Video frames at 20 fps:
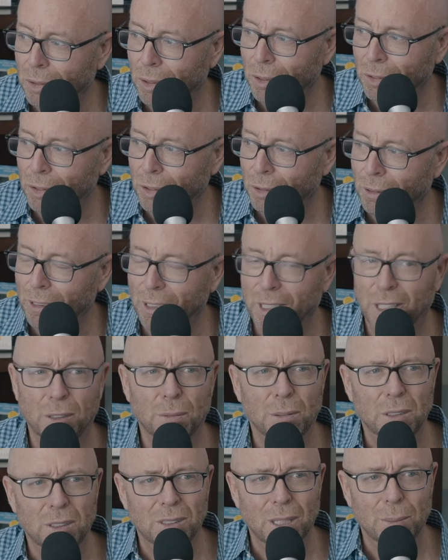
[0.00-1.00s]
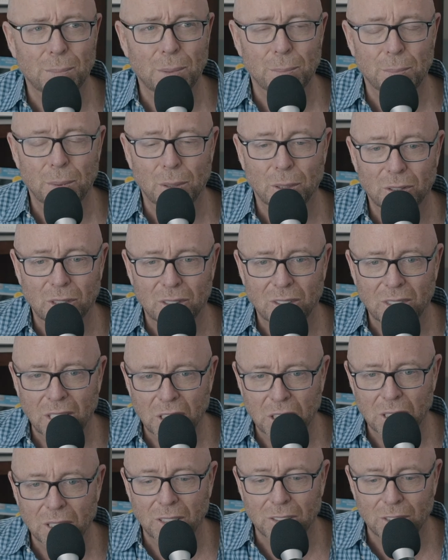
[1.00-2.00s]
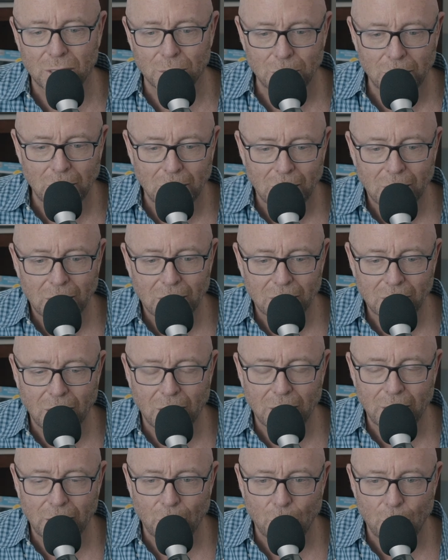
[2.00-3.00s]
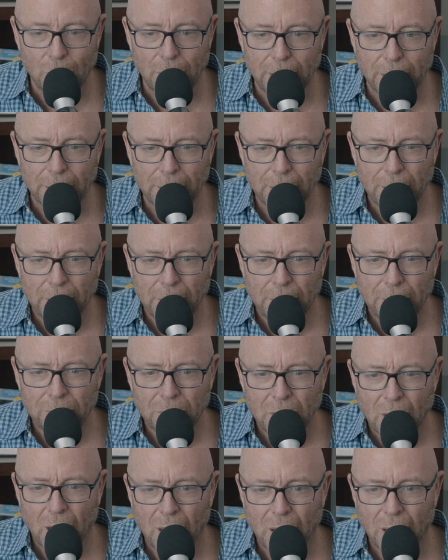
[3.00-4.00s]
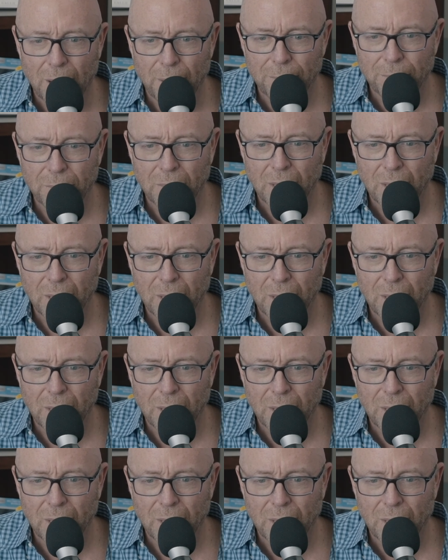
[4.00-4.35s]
So those are really three separate books. Essentialism is cutting away, um,